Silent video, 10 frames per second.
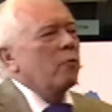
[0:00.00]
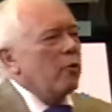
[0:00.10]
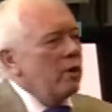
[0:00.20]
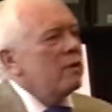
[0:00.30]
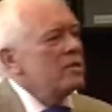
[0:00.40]

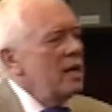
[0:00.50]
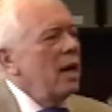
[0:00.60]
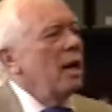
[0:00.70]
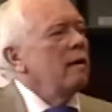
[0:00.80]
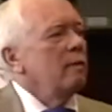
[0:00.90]
for their
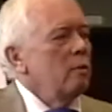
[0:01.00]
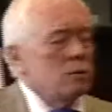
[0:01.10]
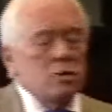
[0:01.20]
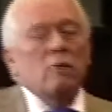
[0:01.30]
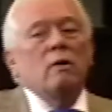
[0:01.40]
day, they
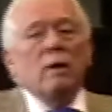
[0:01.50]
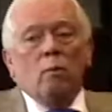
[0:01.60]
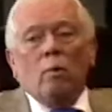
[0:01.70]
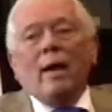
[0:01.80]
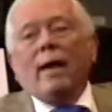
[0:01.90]
were certainly
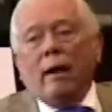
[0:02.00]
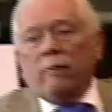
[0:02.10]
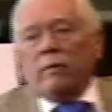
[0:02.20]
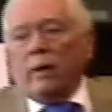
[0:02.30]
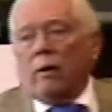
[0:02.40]
way
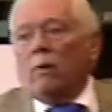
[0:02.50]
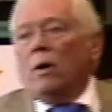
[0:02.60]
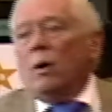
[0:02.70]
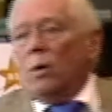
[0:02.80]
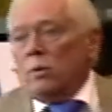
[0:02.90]
out there
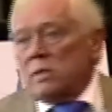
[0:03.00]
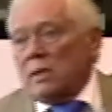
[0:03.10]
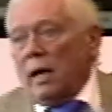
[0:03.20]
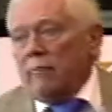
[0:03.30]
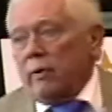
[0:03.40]
on
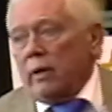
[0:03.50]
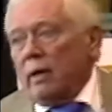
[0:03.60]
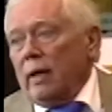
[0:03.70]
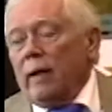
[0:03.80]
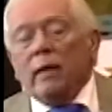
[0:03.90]
slavery,
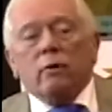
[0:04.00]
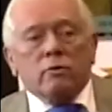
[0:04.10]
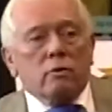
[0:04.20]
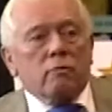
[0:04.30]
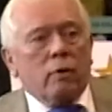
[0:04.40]
and they
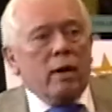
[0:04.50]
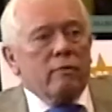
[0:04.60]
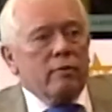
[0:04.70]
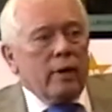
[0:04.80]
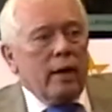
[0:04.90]
deserve credit
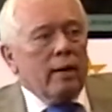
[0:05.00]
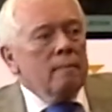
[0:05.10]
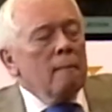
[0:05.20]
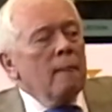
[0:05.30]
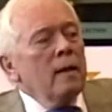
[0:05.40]
for
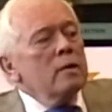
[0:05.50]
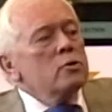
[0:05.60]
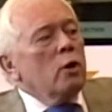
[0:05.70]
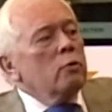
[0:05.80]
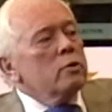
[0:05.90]
that.
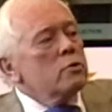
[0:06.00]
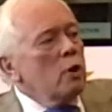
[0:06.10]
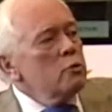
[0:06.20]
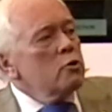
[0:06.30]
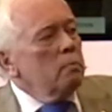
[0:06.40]
So the
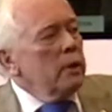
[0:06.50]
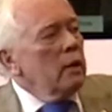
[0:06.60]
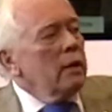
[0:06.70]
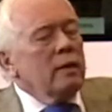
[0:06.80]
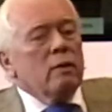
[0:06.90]

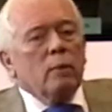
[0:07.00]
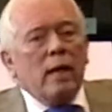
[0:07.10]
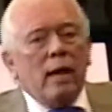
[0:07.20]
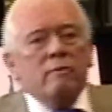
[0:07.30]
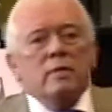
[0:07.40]
sociability that we
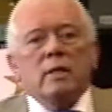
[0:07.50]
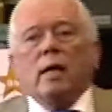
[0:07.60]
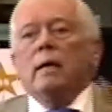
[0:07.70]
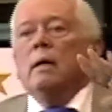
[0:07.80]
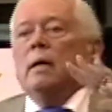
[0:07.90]
have
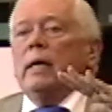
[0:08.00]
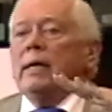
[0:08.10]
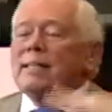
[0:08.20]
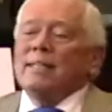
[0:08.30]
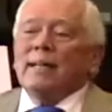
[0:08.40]
today
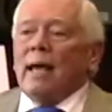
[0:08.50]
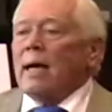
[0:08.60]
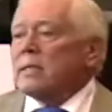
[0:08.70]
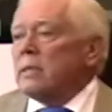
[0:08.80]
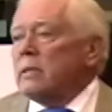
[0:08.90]
is it an
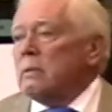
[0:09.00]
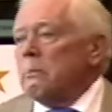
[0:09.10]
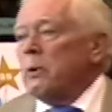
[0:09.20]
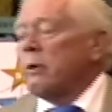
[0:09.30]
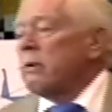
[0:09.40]
accident that
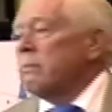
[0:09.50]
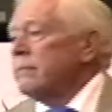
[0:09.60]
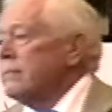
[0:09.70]
Booker